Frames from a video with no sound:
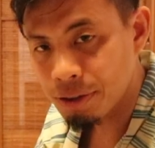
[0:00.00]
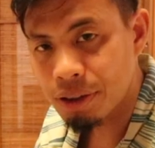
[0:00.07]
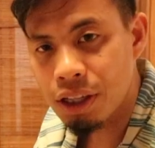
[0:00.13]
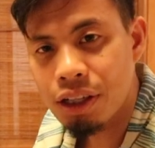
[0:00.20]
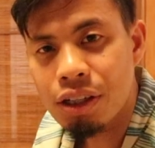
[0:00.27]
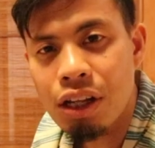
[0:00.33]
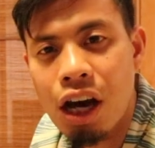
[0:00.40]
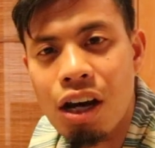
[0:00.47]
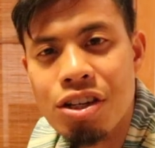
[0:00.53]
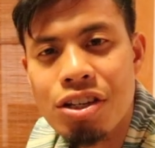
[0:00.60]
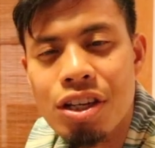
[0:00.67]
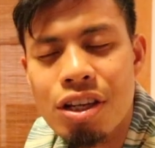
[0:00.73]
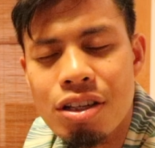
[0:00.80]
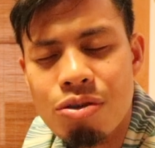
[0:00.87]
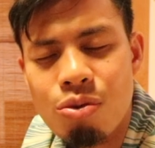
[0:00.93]
The
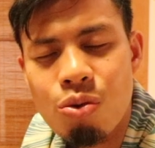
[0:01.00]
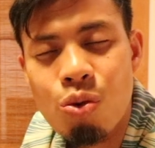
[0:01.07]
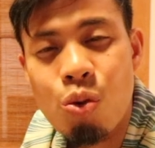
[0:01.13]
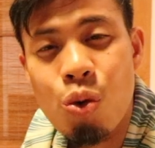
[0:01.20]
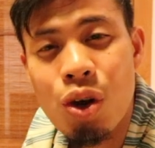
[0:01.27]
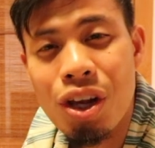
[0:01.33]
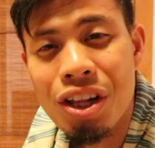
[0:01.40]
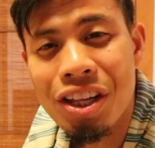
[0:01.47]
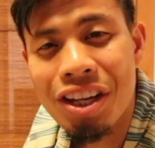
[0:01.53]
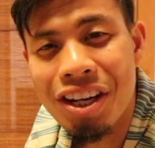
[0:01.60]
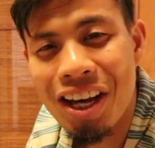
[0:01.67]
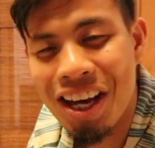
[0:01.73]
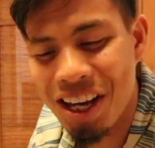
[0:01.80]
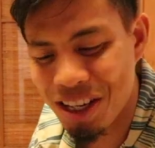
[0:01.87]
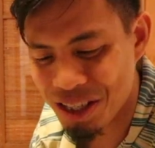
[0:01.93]
dashi is really
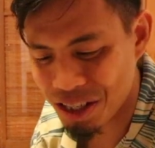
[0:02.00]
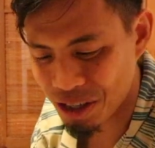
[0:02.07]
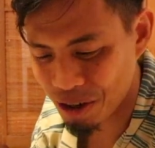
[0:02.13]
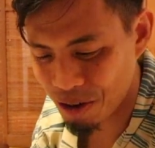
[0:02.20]
nice.